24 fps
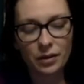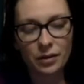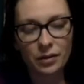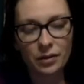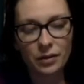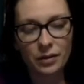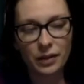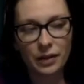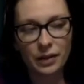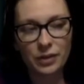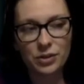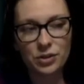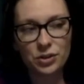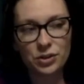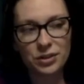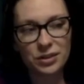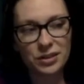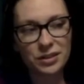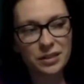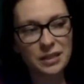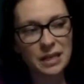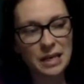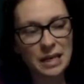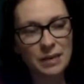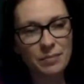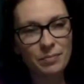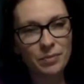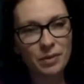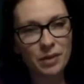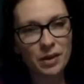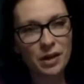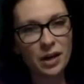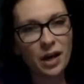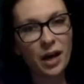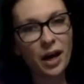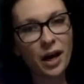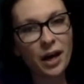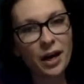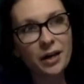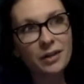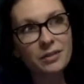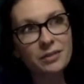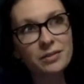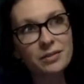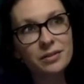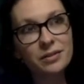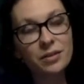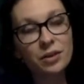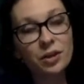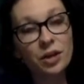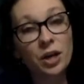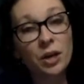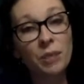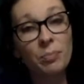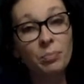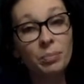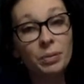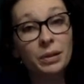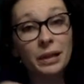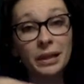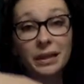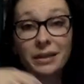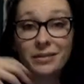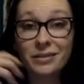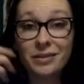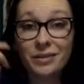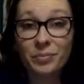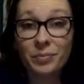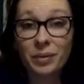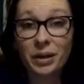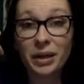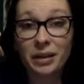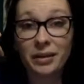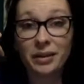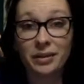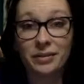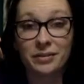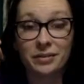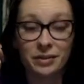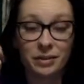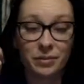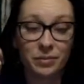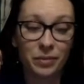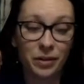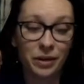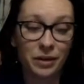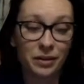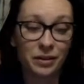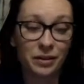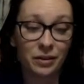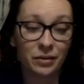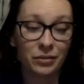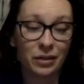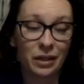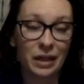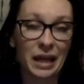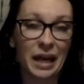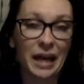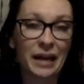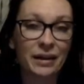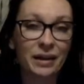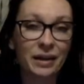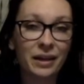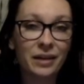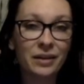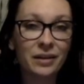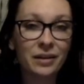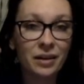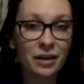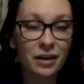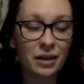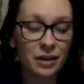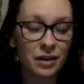They just seem not complete to me. They seem like they're lacking.